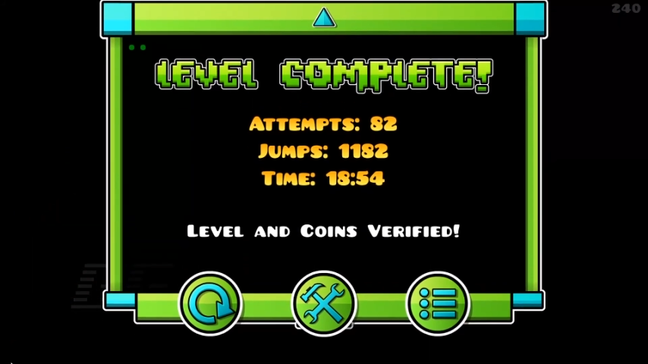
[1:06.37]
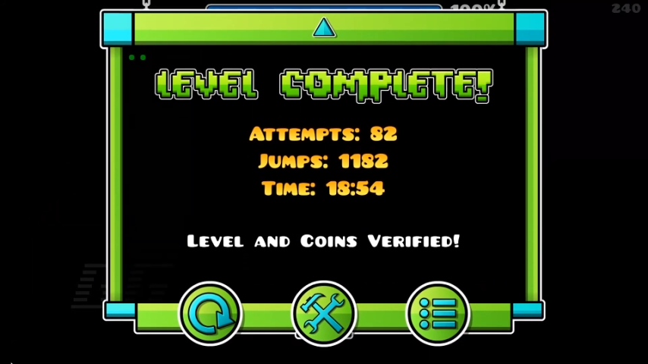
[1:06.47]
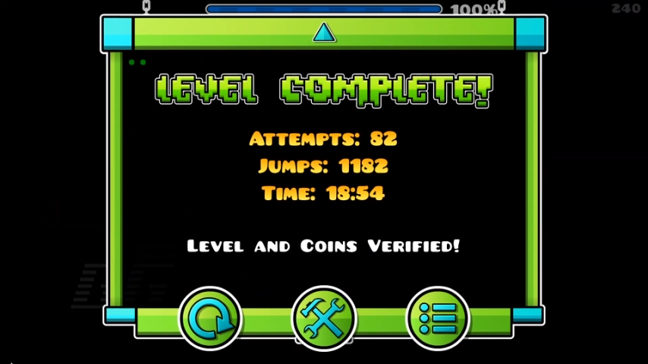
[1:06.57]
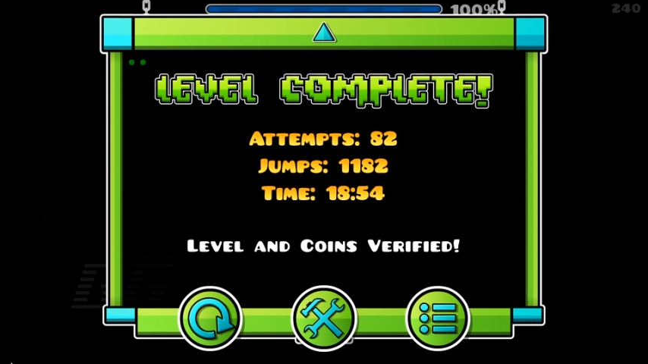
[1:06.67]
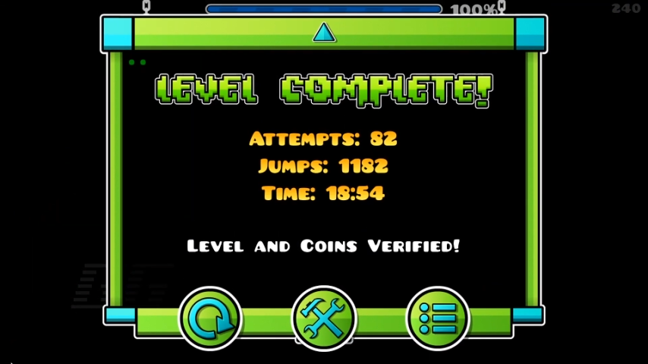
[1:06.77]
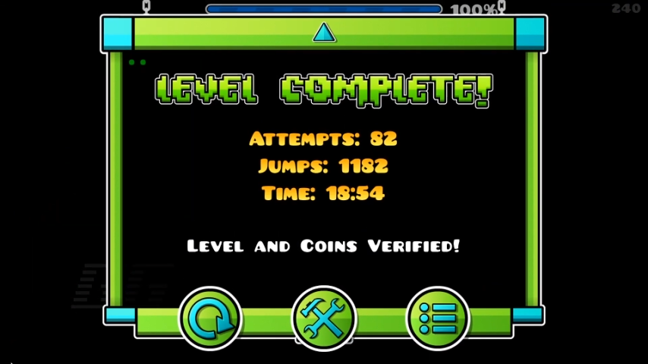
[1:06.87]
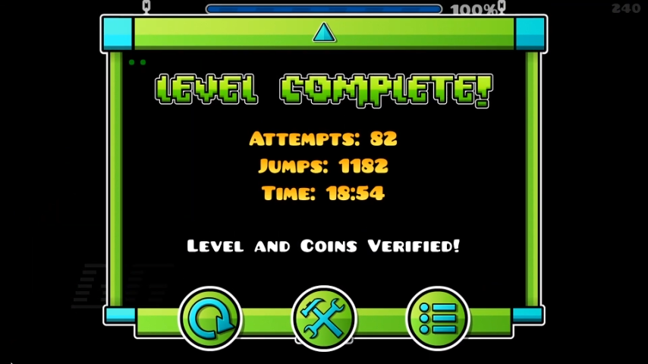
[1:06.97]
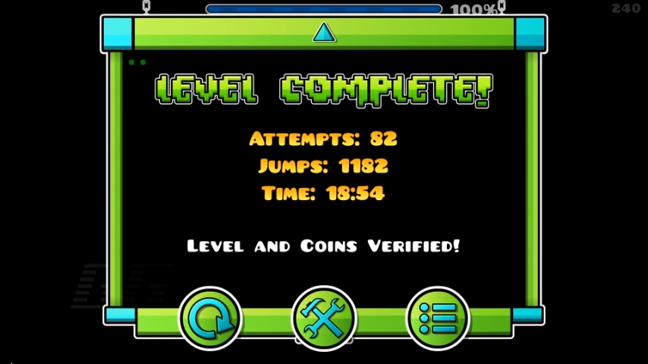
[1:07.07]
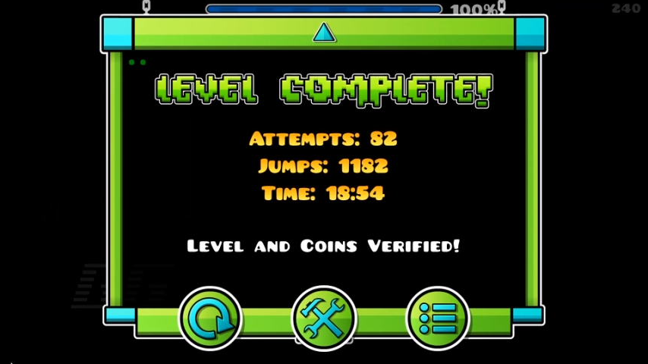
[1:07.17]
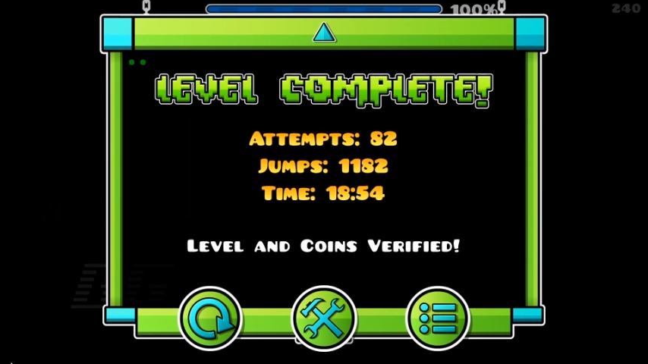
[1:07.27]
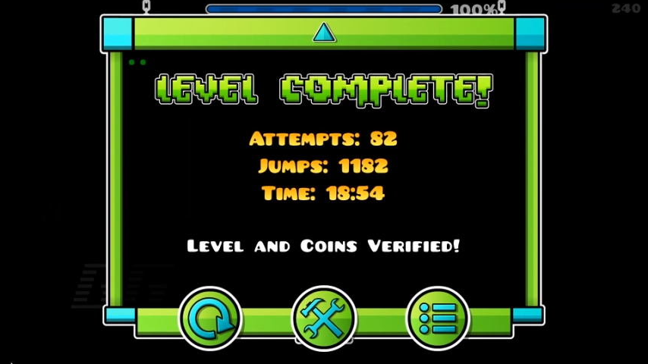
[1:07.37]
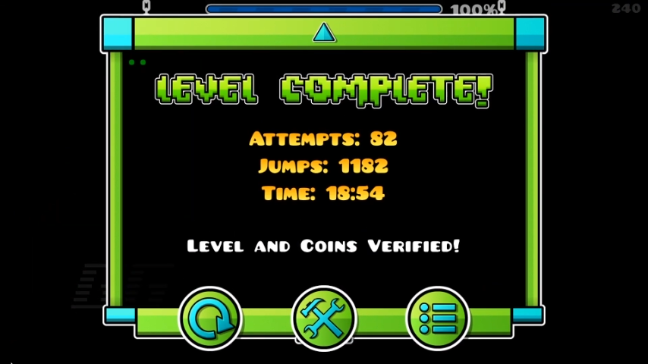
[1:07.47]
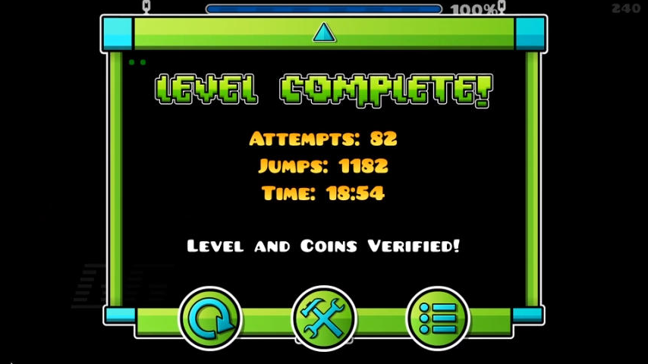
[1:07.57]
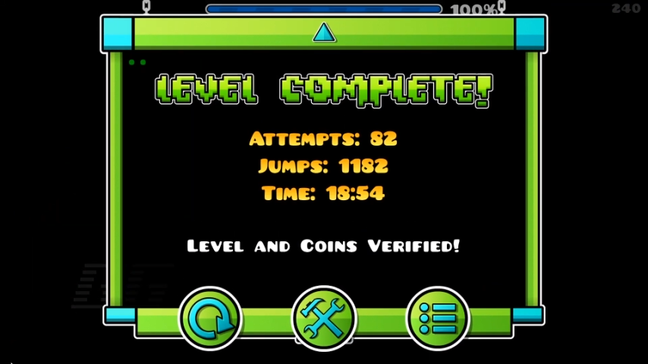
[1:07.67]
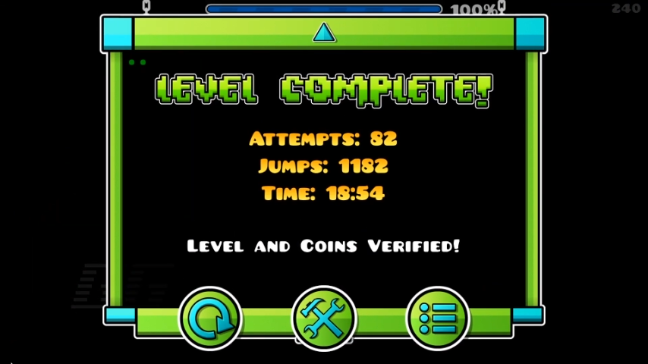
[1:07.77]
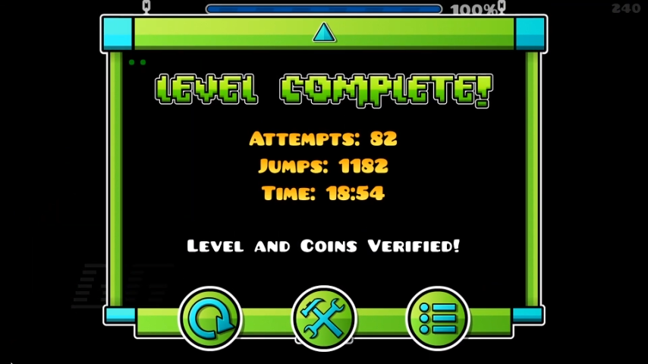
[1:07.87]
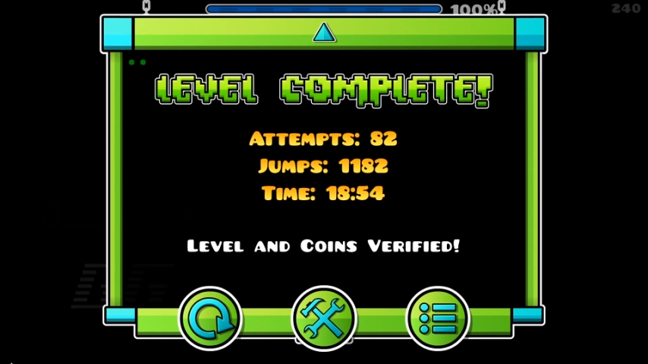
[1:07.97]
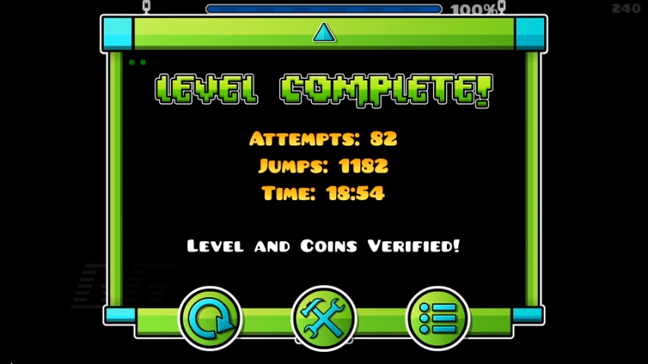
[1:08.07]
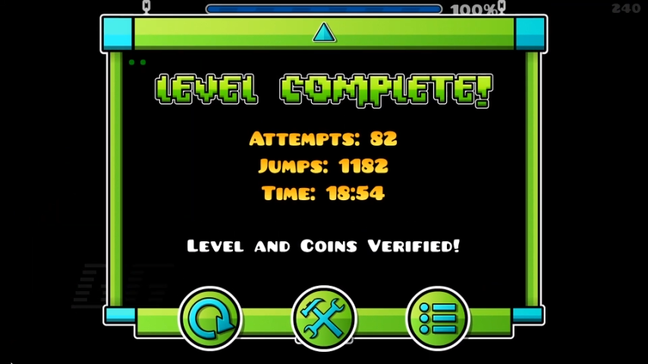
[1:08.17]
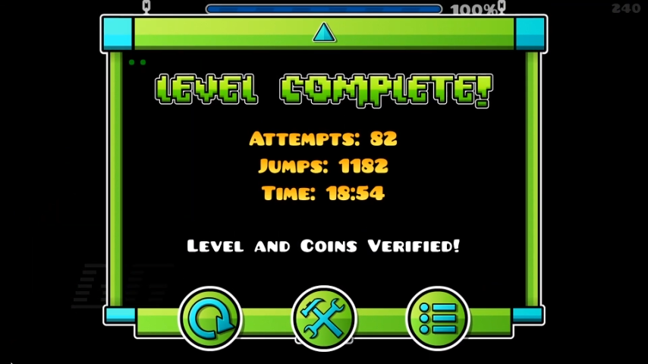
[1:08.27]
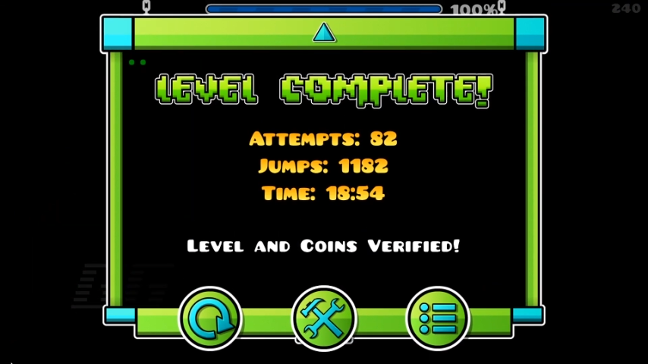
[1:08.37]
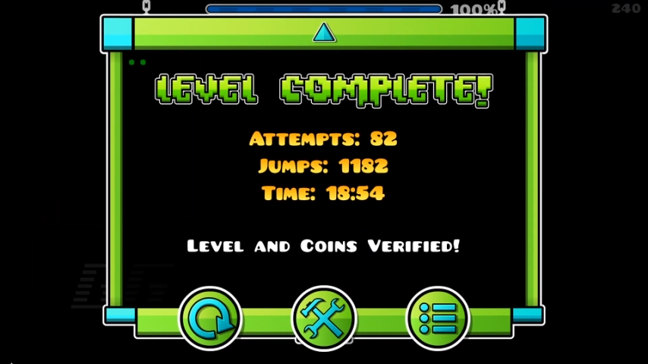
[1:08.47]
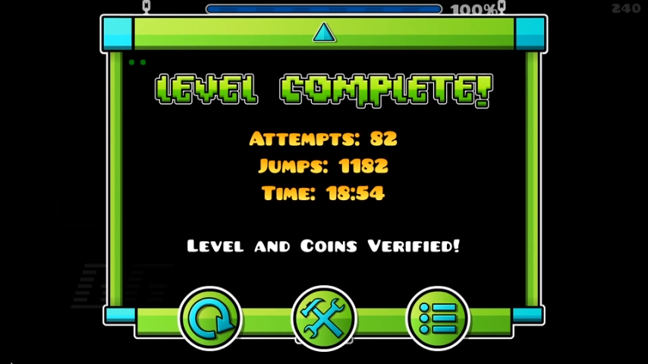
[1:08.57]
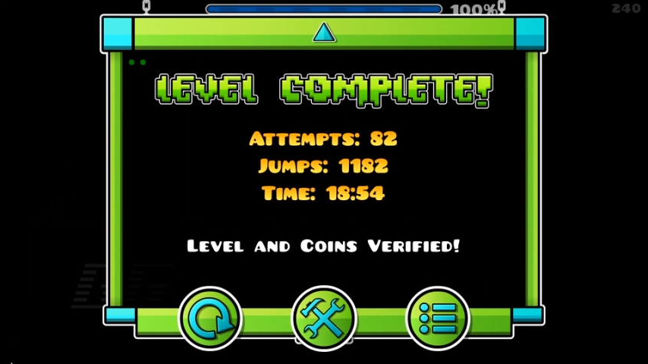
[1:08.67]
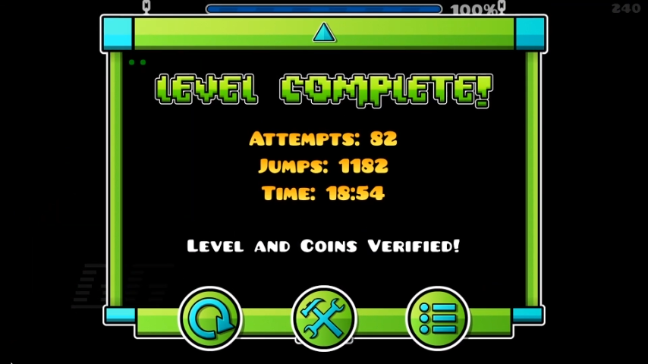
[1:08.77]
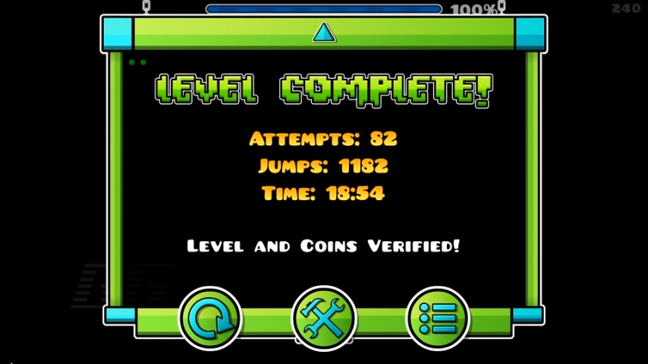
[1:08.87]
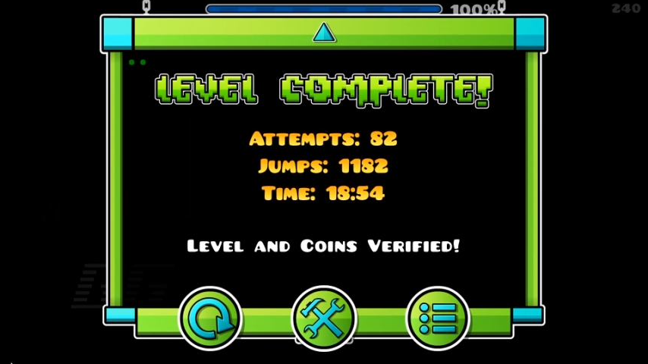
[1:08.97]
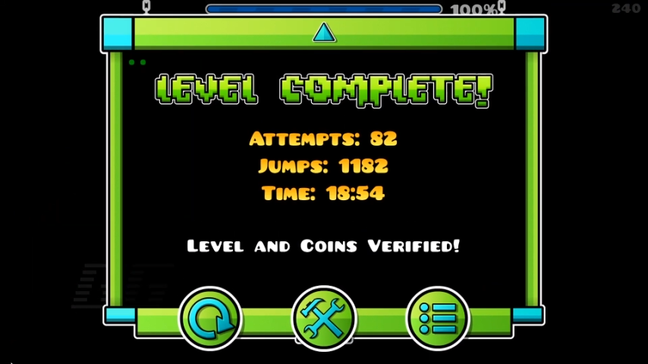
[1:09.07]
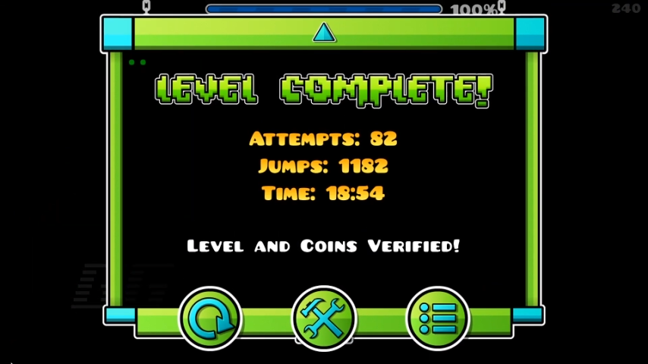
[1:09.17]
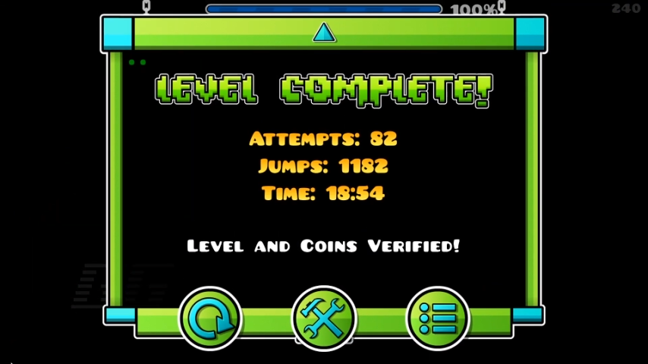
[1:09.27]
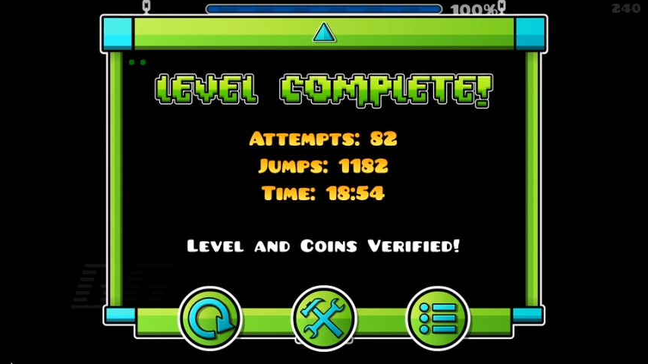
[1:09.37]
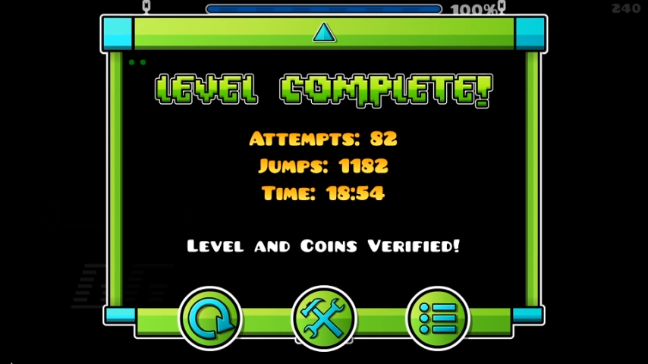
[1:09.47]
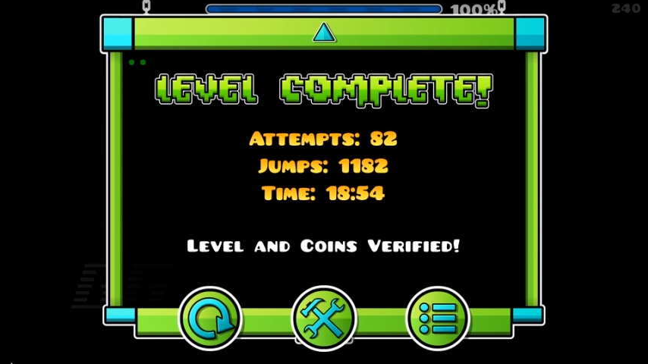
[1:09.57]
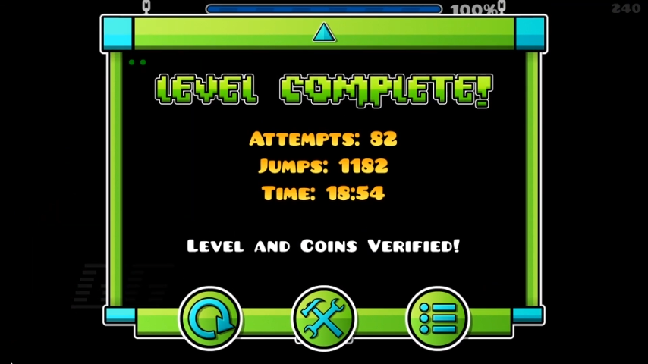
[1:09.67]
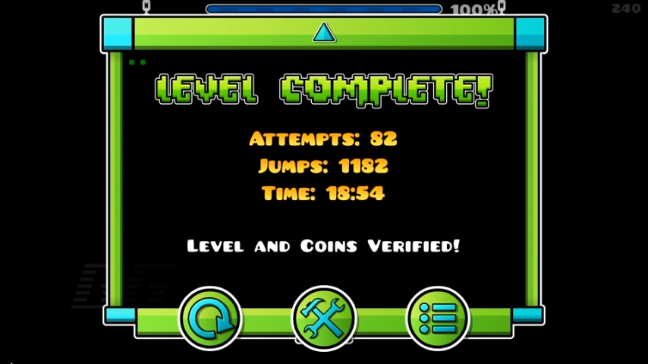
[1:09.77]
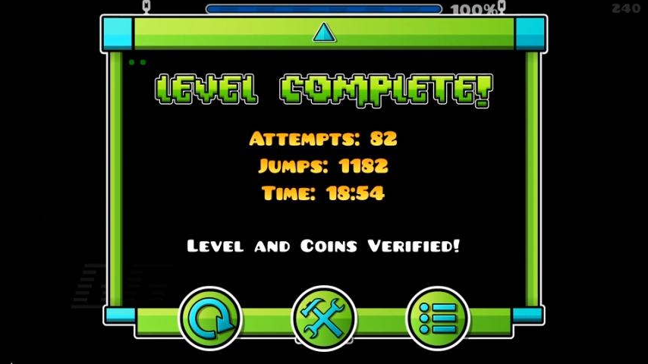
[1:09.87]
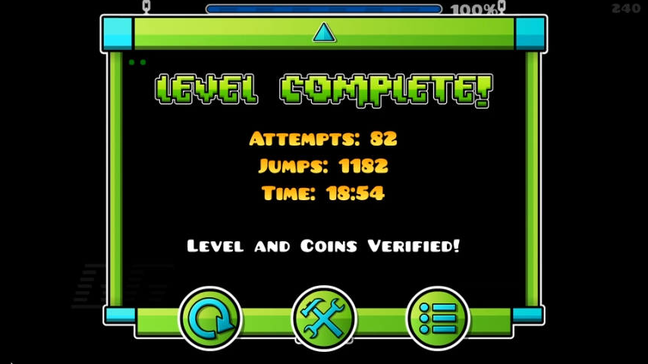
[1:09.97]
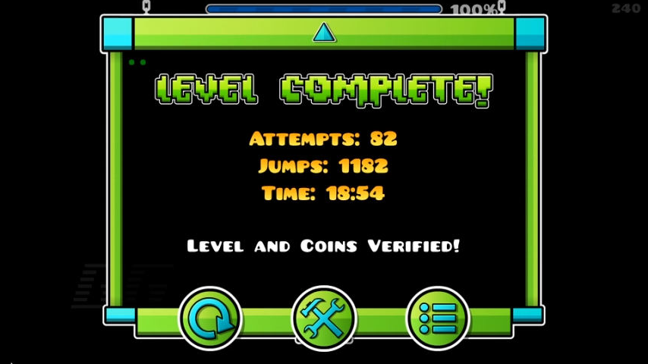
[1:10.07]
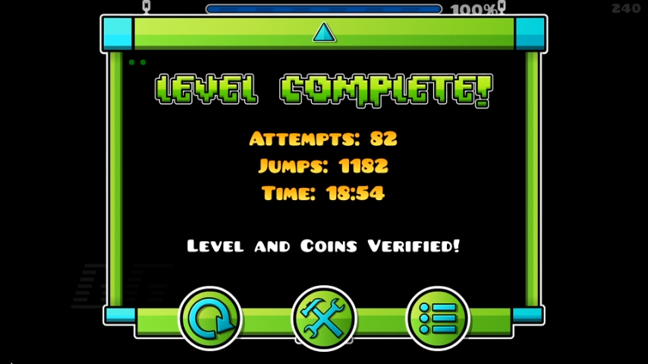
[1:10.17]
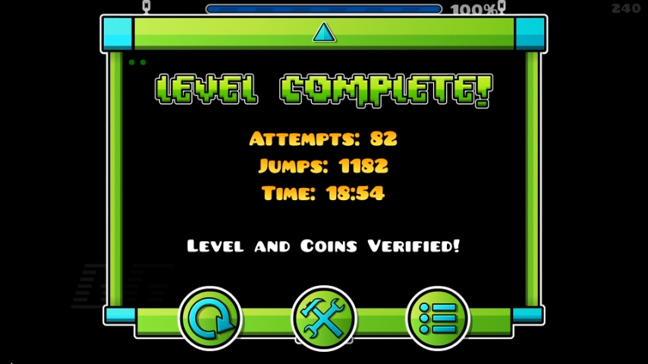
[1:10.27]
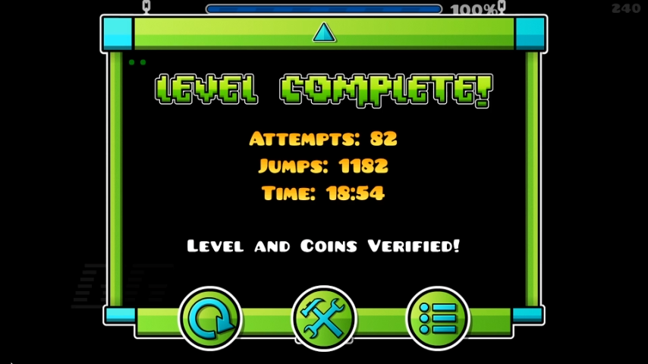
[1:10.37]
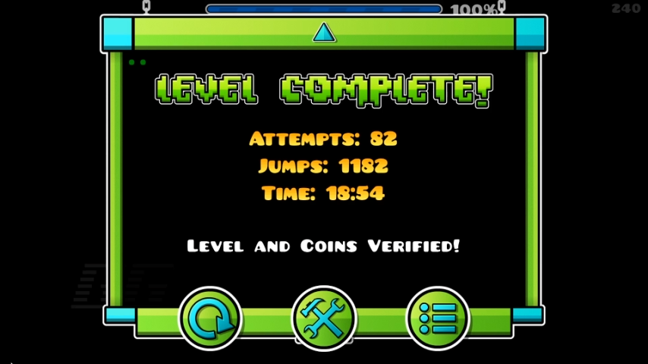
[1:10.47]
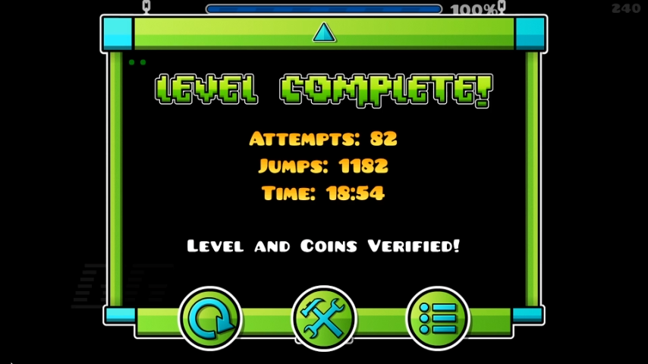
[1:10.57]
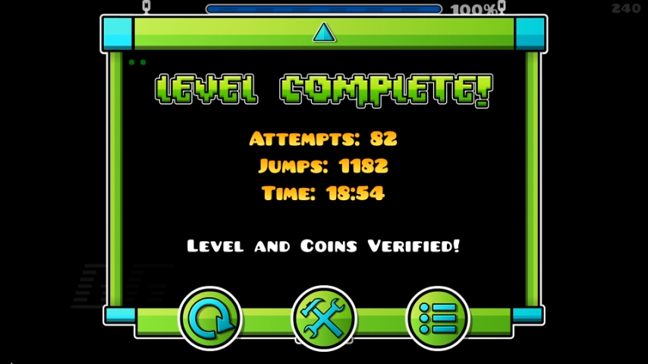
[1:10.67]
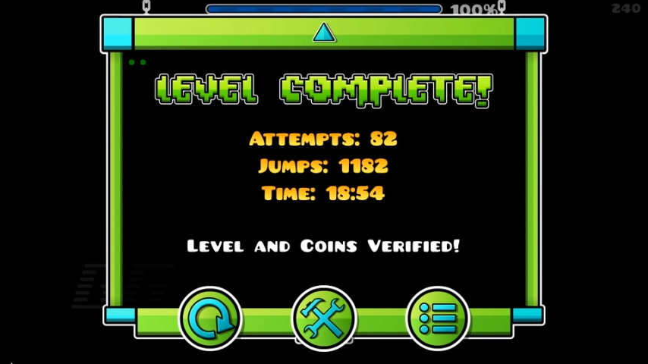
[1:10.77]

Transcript: No face is visible, so there are no lips to read.